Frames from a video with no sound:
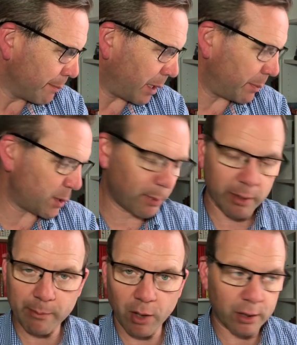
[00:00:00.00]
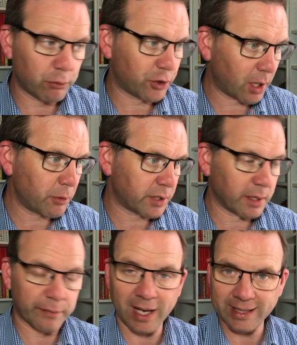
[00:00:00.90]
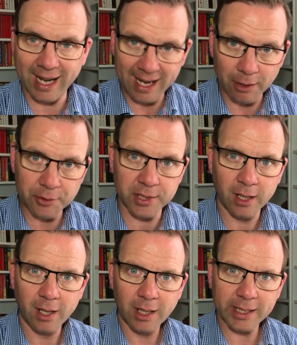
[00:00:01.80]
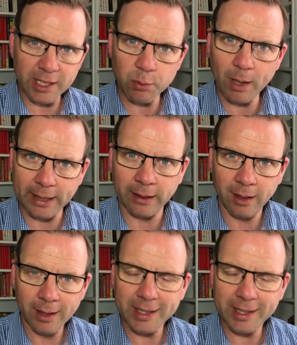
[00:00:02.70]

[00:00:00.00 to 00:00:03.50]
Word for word: published by Michael Joseph, and out, guess when?